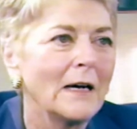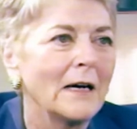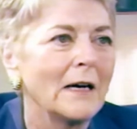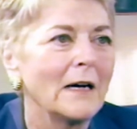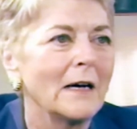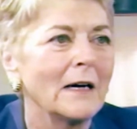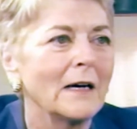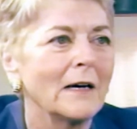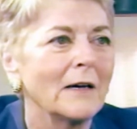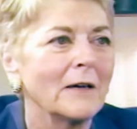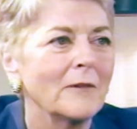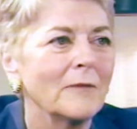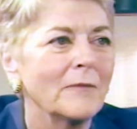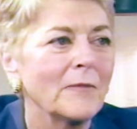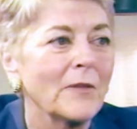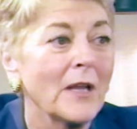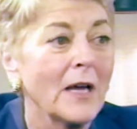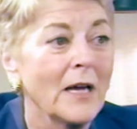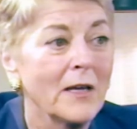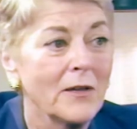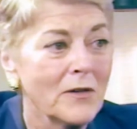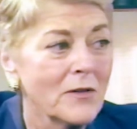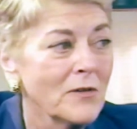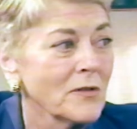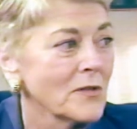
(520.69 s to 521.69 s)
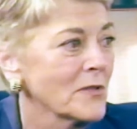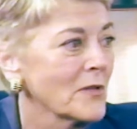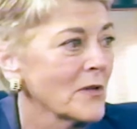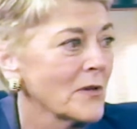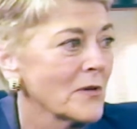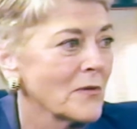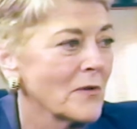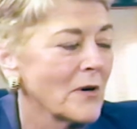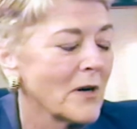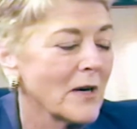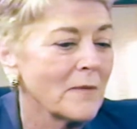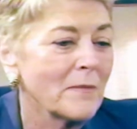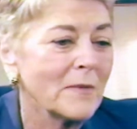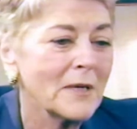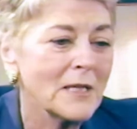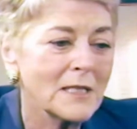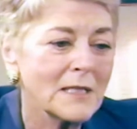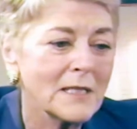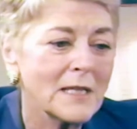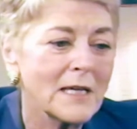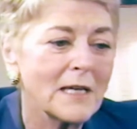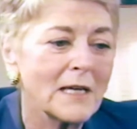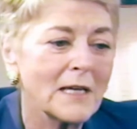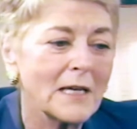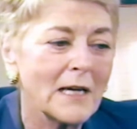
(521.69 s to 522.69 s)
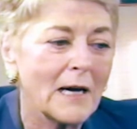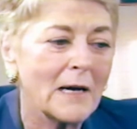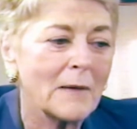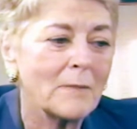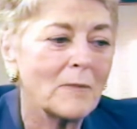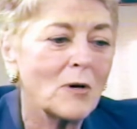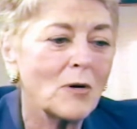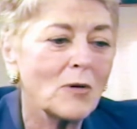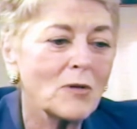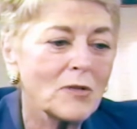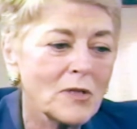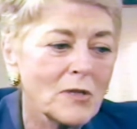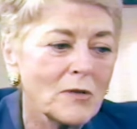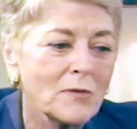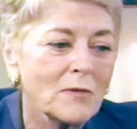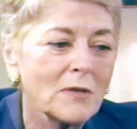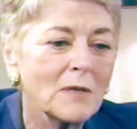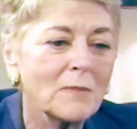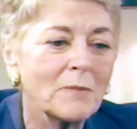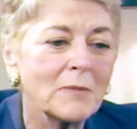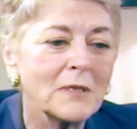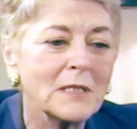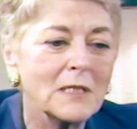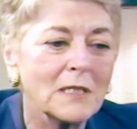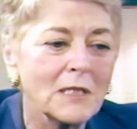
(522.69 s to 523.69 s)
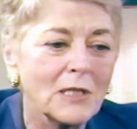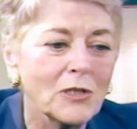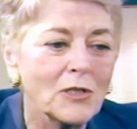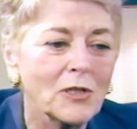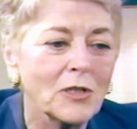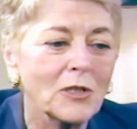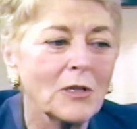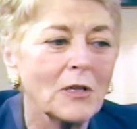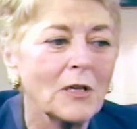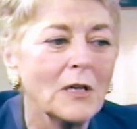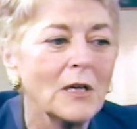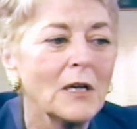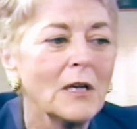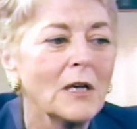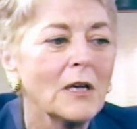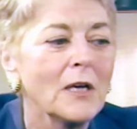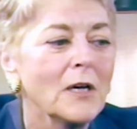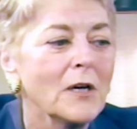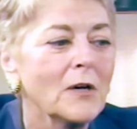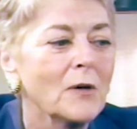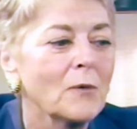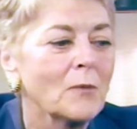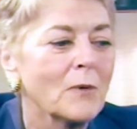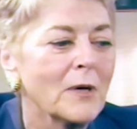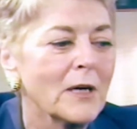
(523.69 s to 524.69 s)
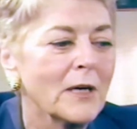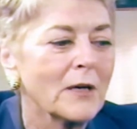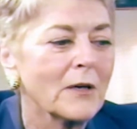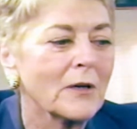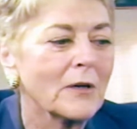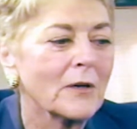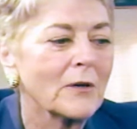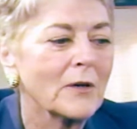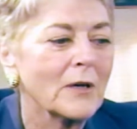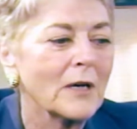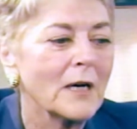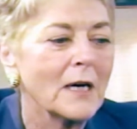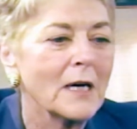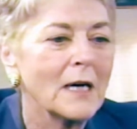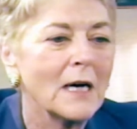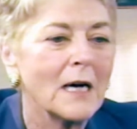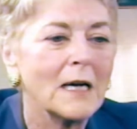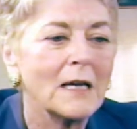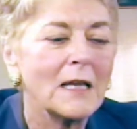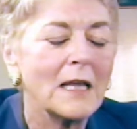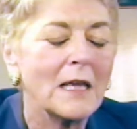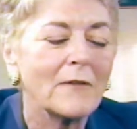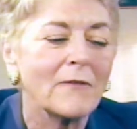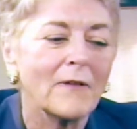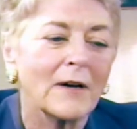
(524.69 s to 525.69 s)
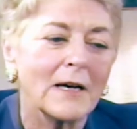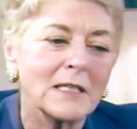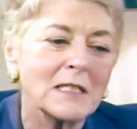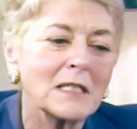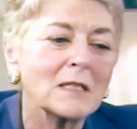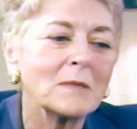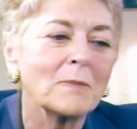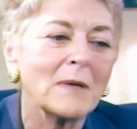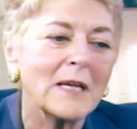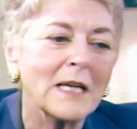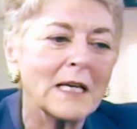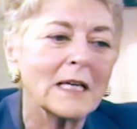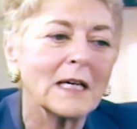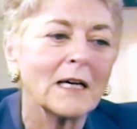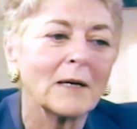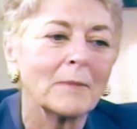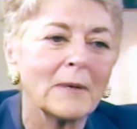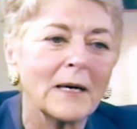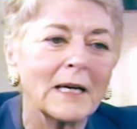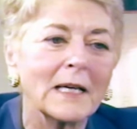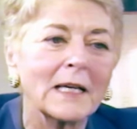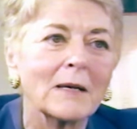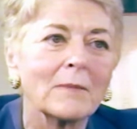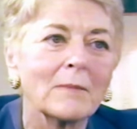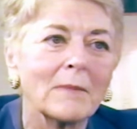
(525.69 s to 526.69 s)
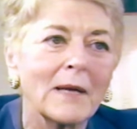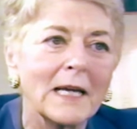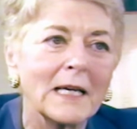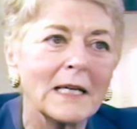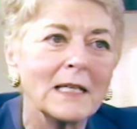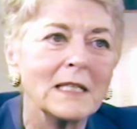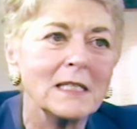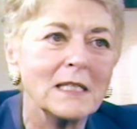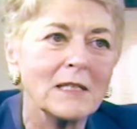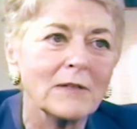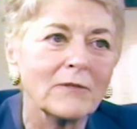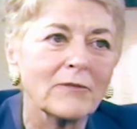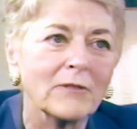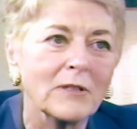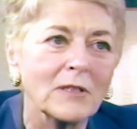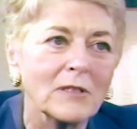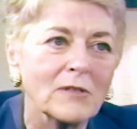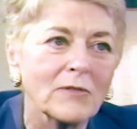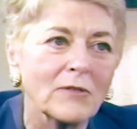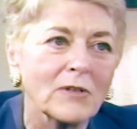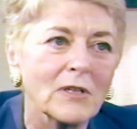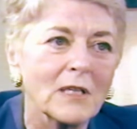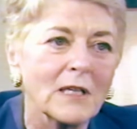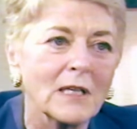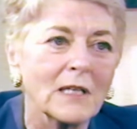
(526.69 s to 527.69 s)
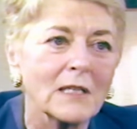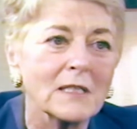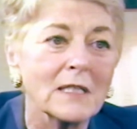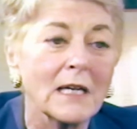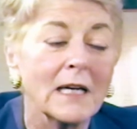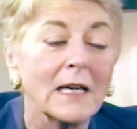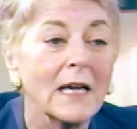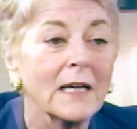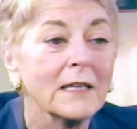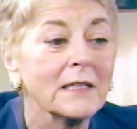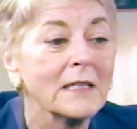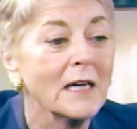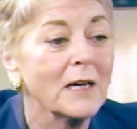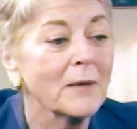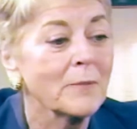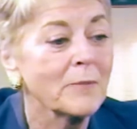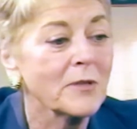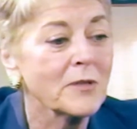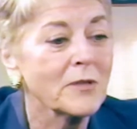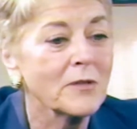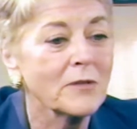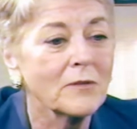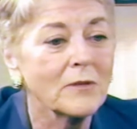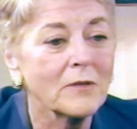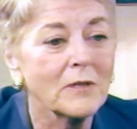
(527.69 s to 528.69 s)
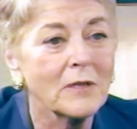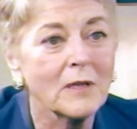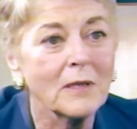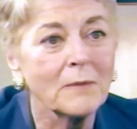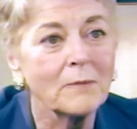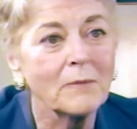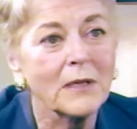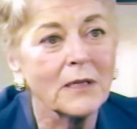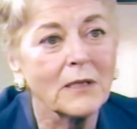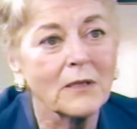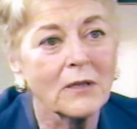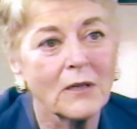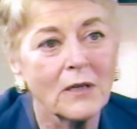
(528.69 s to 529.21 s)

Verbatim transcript: Um, I also, I must say, I'm also in a position where if I speak up, I can make a difference for things. I had an opportunity mm-hmm.